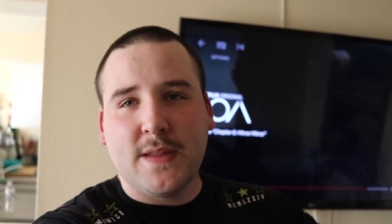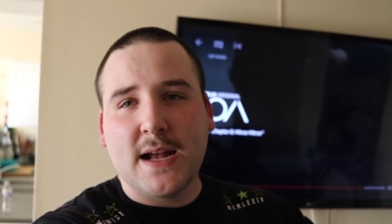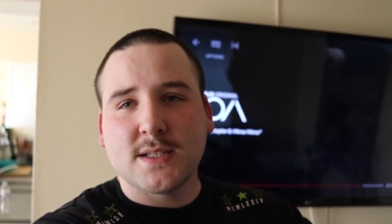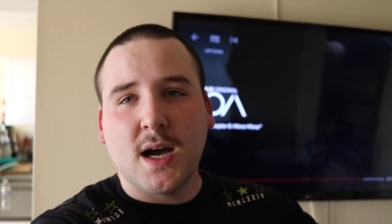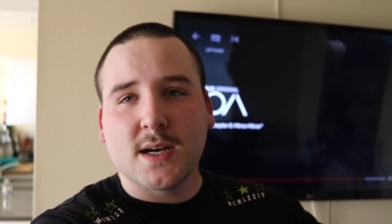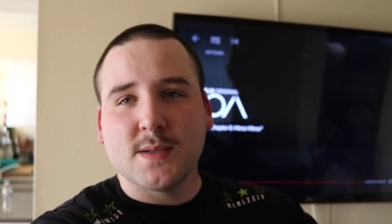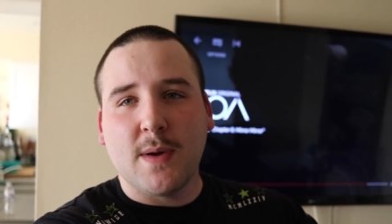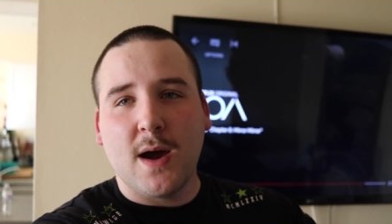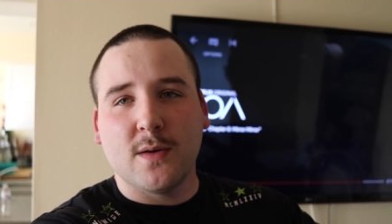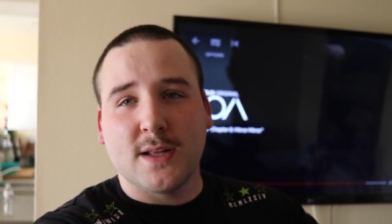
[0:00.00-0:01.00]
that talks
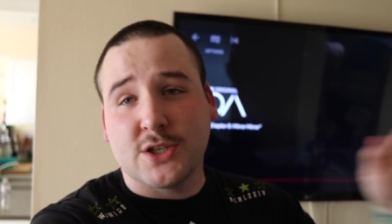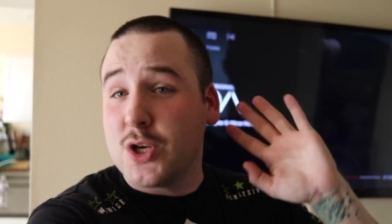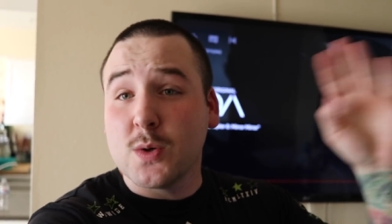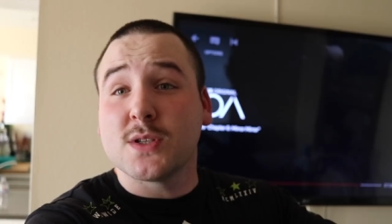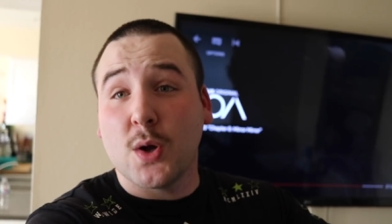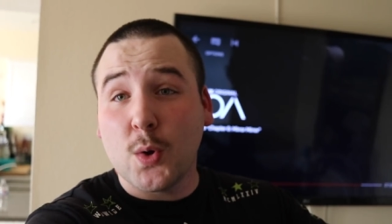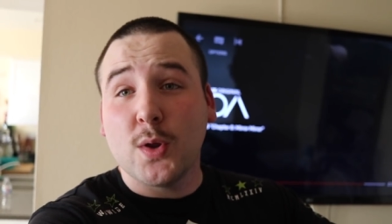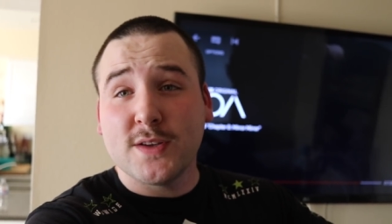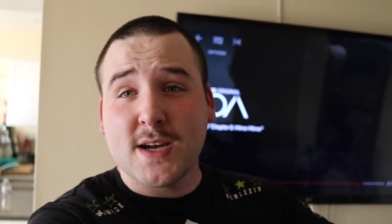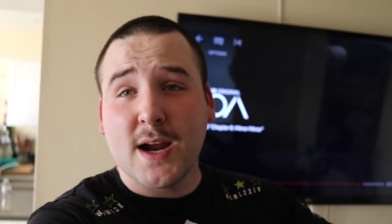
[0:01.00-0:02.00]
about, that shows the
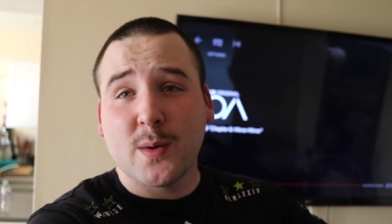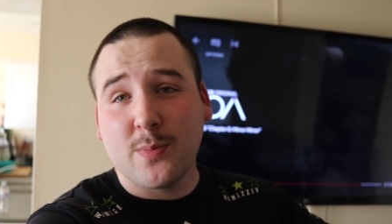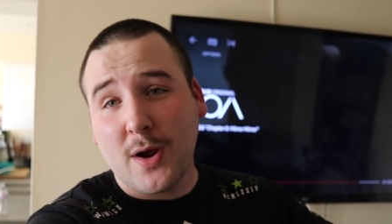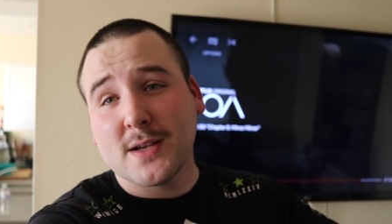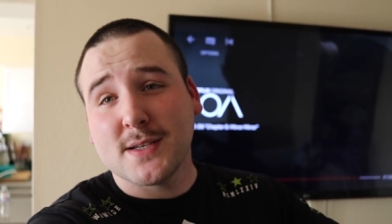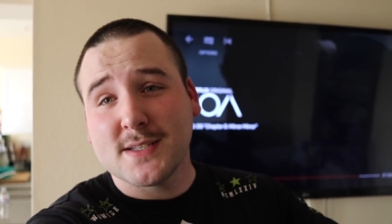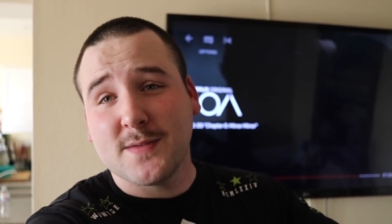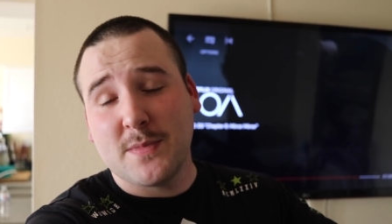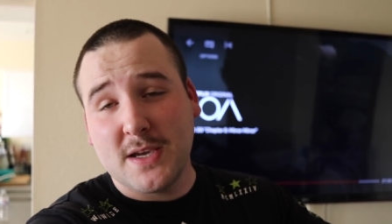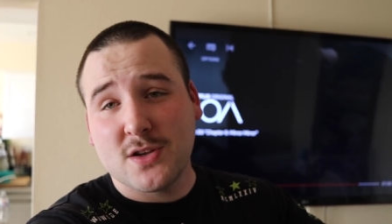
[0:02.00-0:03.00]
whole entire process
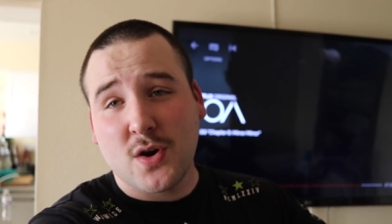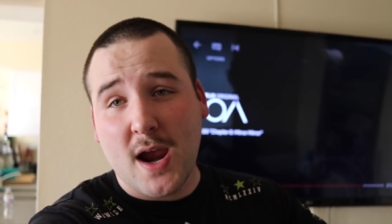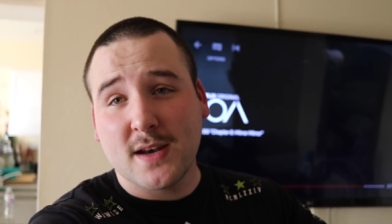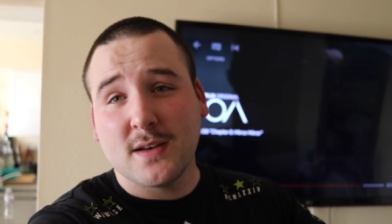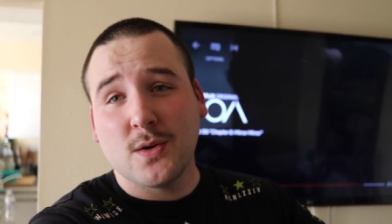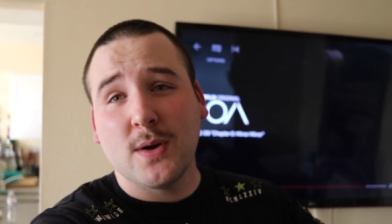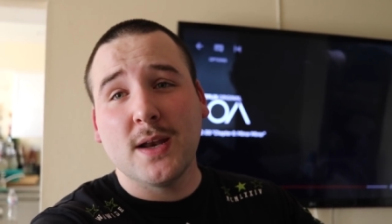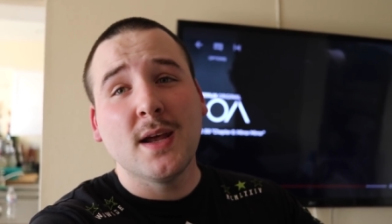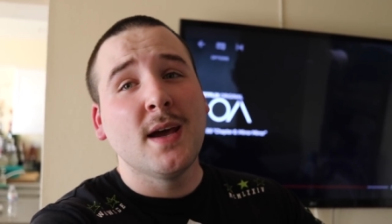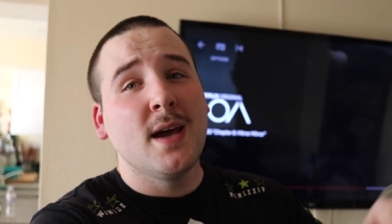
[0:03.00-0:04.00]
of me trying to do
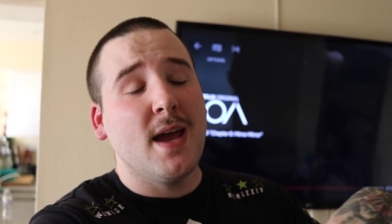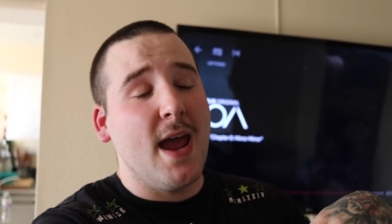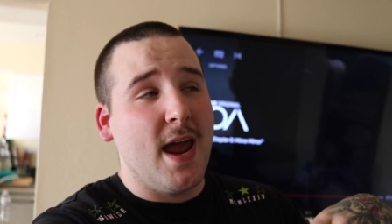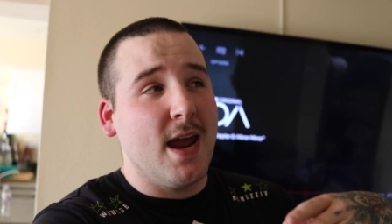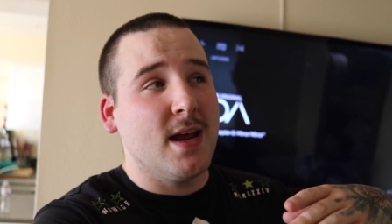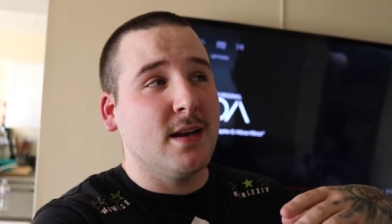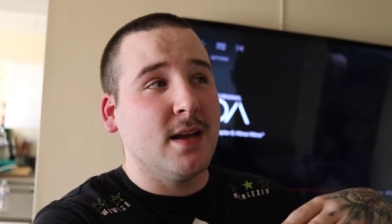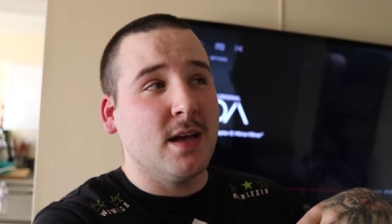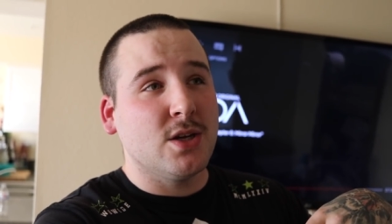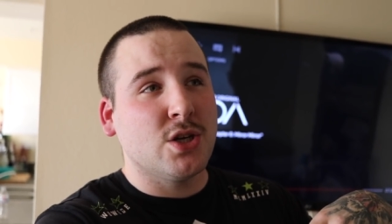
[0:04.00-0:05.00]
it, and
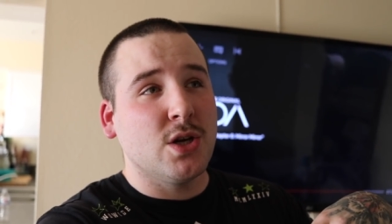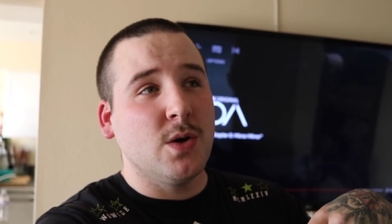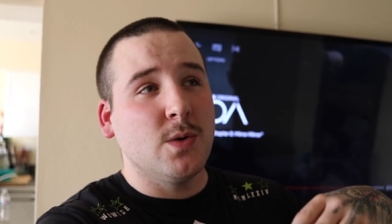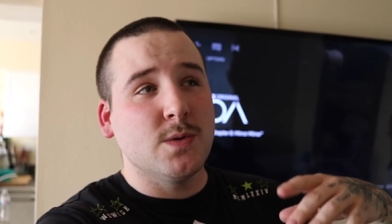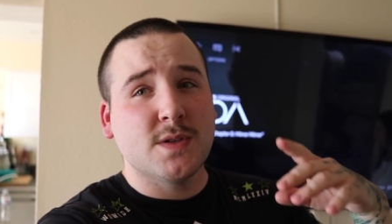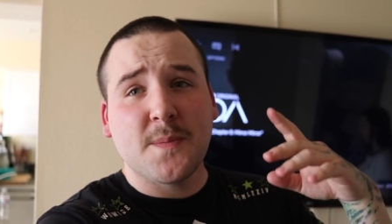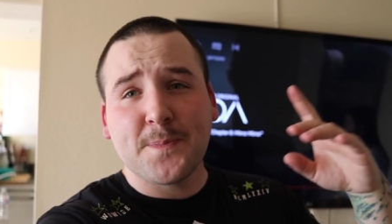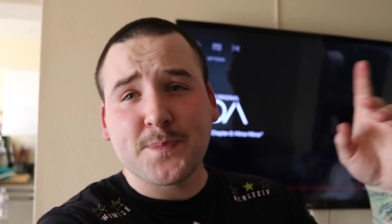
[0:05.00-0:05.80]
it shows